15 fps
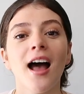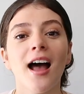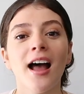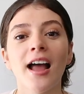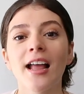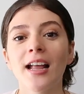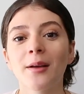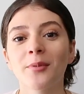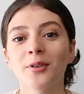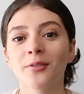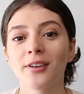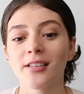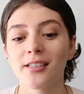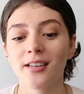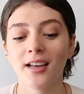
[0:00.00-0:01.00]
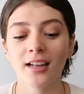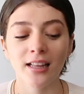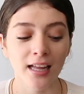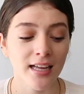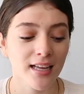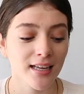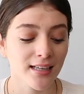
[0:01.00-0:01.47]
I am an Aritzia
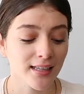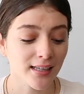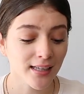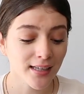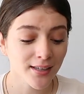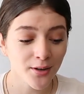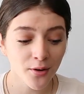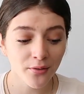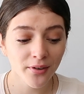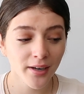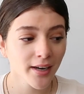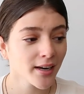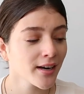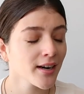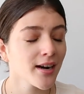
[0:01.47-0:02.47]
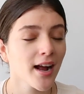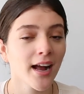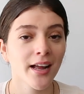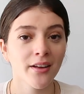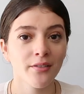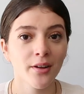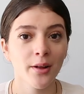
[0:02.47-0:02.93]
like geek over here.
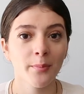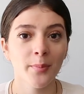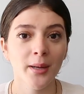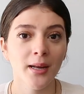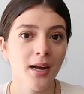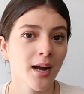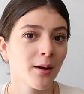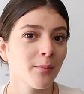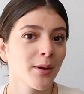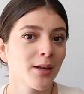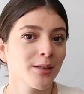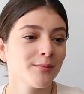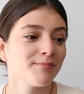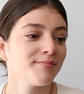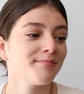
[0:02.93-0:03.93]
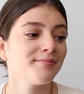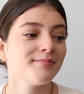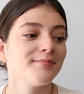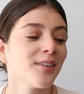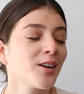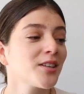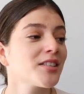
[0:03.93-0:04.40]
I've become
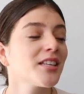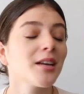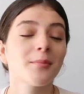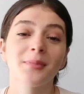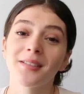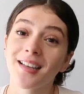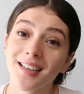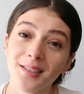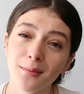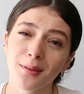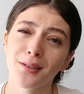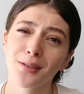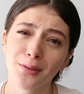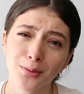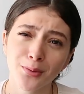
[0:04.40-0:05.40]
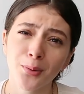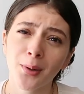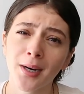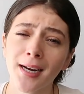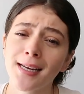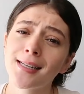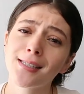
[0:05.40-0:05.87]
honestly obsessed with the
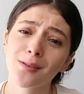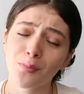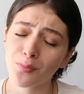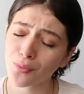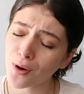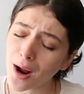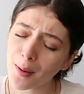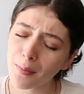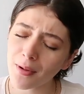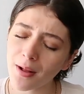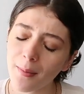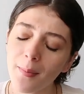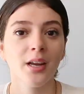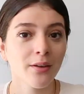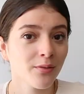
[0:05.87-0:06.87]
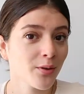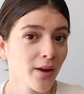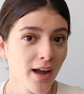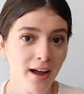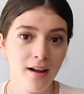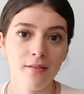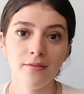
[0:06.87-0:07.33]
store and it's a problem. If you
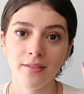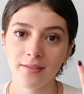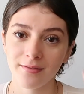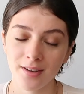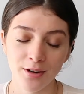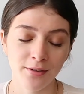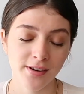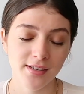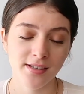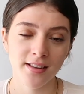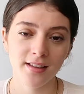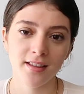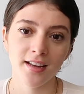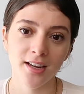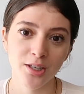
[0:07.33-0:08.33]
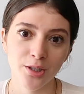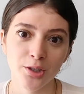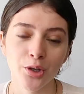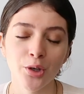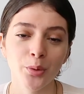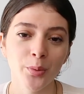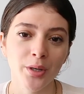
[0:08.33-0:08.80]
have Aritzia things,
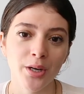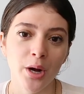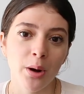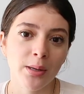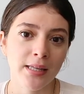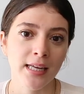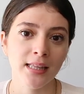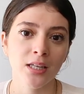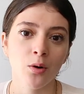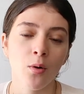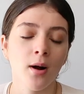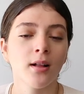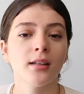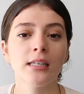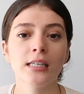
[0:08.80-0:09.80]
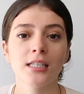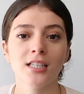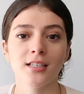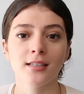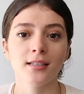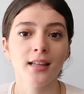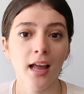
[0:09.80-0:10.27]
you would know that the quality is
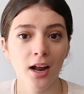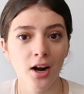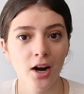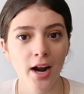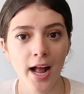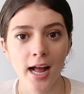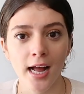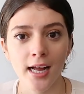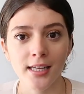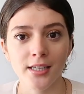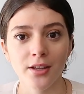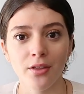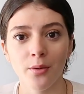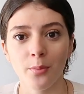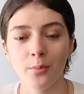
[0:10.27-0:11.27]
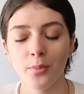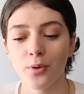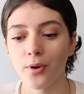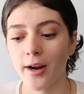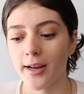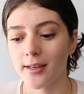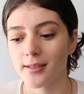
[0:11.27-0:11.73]
just there and the
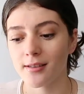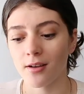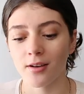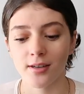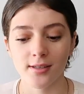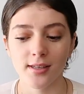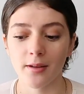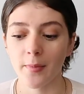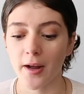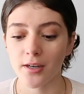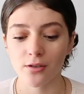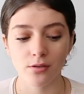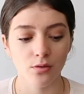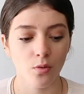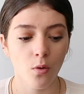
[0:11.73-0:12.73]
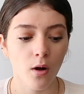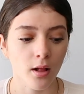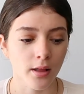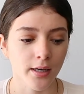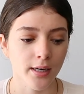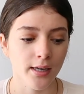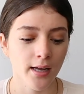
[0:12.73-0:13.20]
price honestly matches the
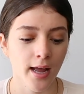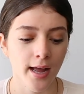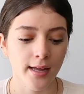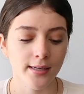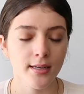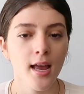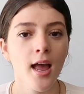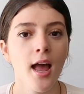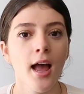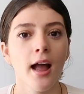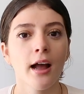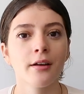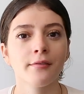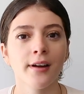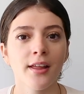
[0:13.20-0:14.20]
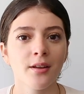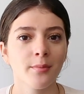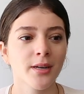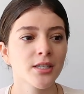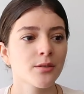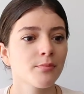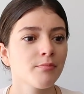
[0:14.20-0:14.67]
quality and I'd rather
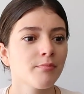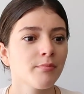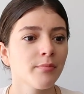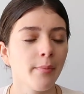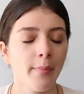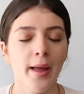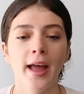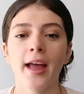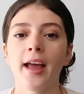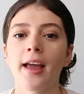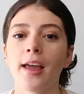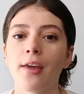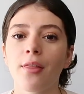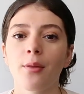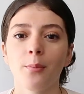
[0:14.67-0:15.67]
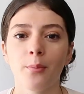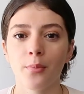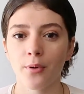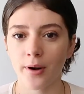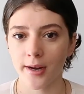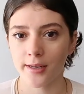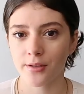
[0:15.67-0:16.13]
much pay the
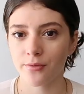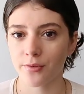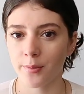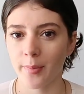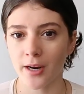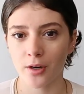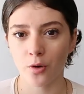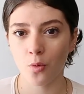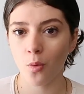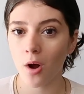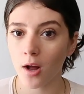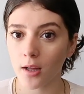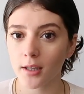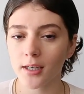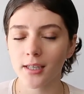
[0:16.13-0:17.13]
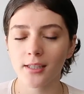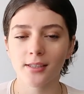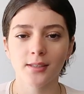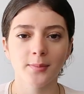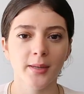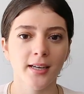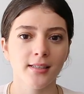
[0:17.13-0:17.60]
price for better quality
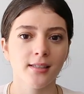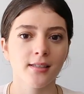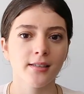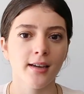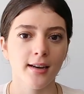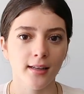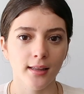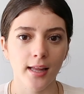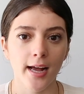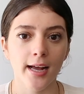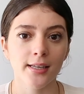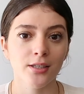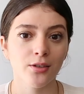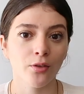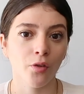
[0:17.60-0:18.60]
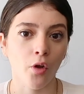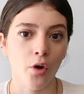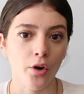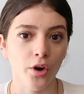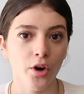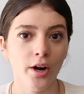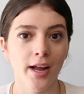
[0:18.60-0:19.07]
just because it's gonna last
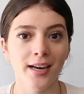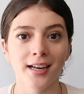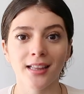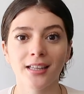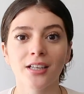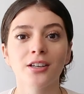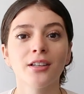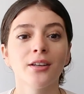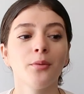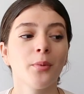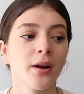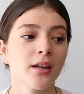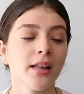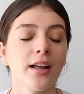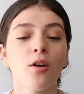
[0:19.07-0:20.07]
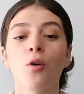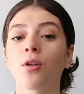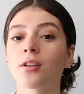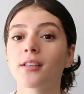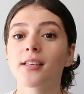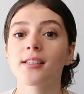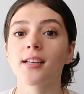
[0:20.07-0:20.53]
longer and I literally wear like
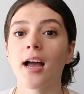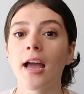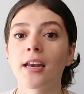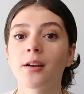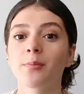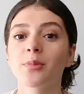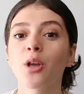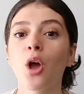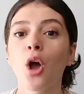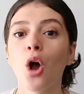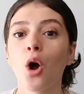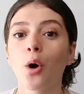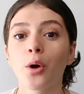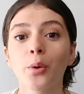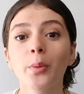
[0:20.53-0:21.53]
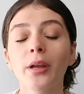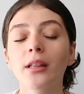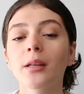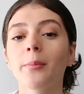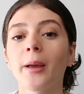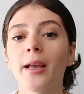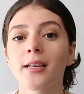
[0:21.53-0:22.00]
all of these items on a
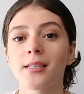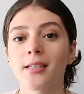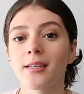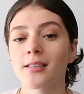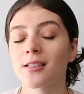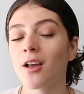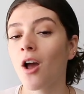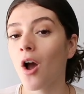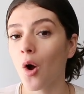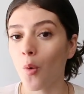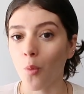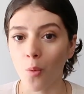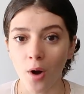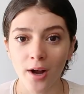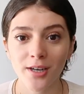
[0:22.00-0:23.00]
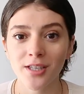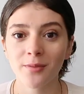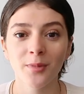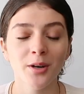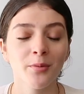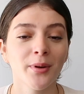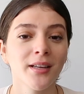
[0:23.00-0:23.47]
weekly basis wash
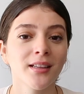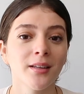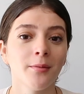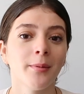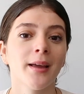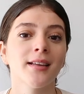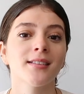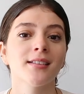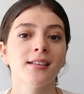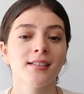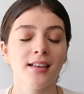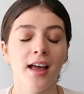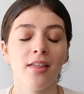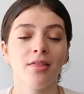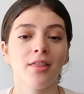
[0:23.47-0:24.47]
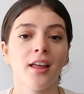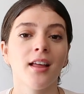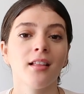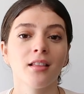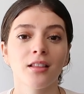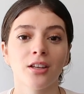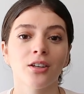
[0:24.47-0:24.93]
them on a weekly basis and
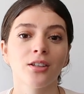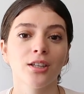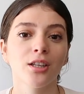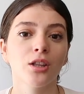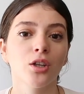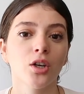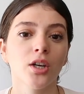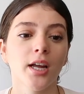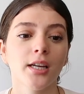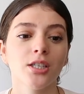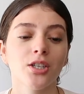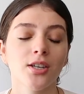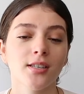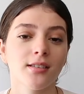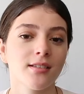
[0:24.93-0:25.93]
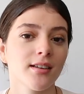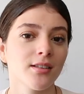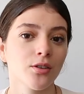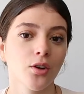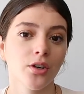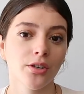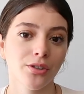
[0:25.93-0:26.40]
they literally look just
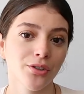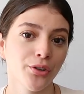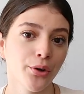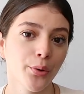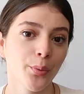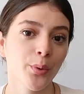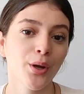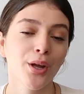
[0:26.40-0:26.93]
as good as new